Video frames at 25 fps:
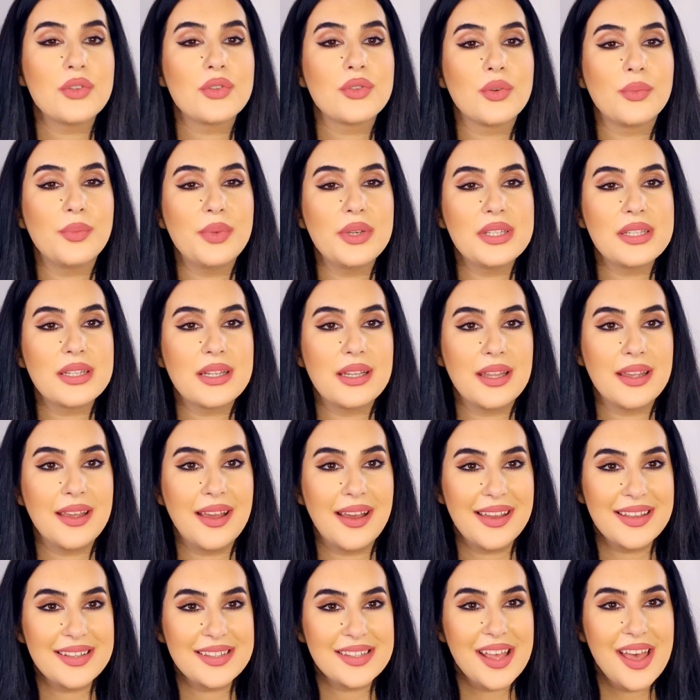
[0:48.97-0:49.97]
So basically,
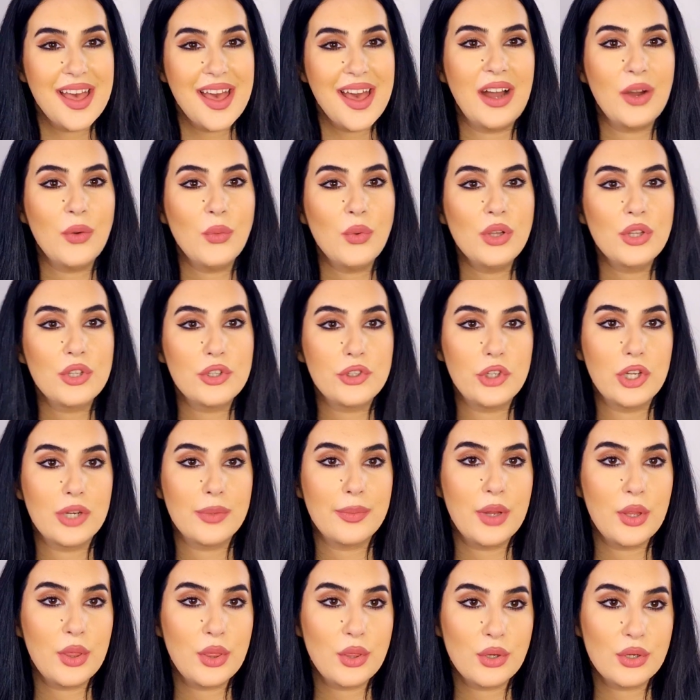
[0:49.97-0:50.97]
guys, I will share
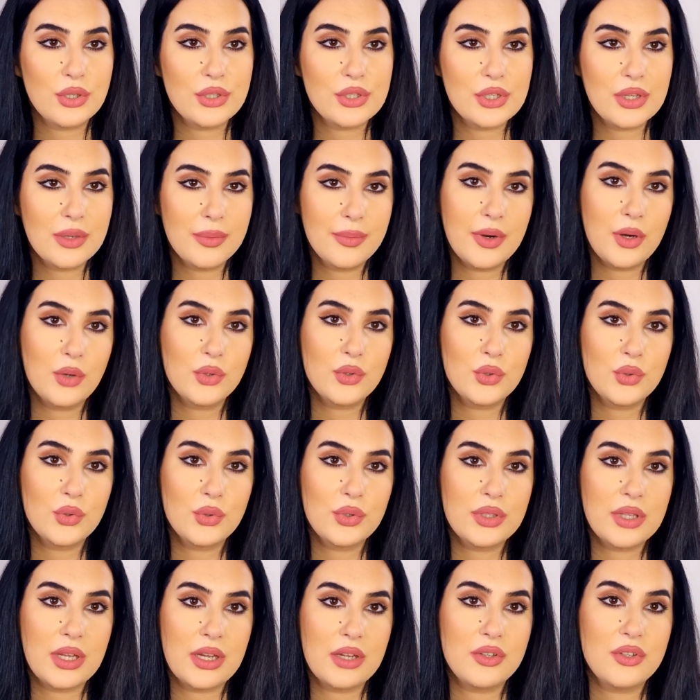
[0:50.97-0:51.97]
my thoughts about
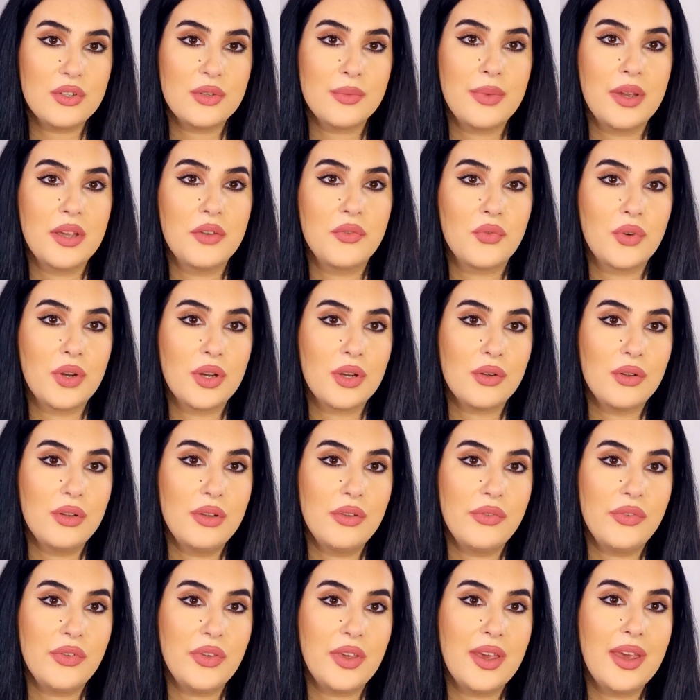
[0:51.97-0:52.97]
Oud Touch by Frank
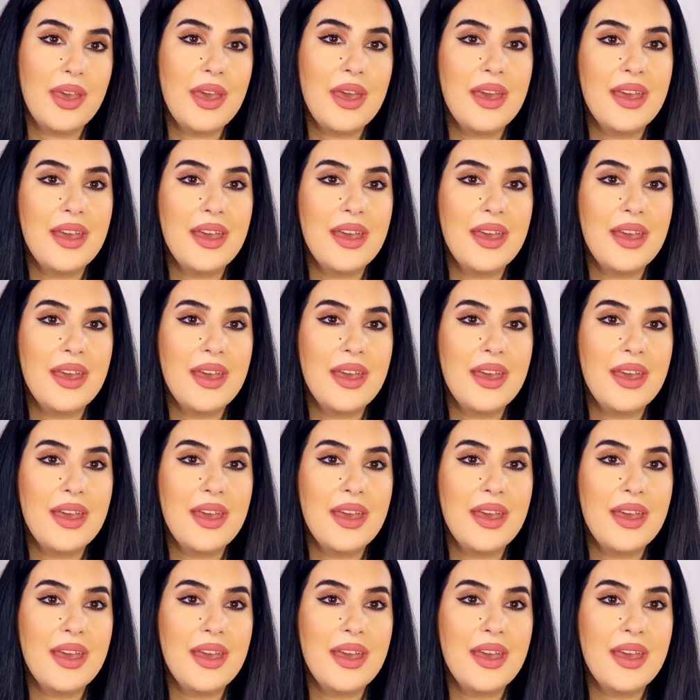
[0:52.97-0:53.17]
Olivier,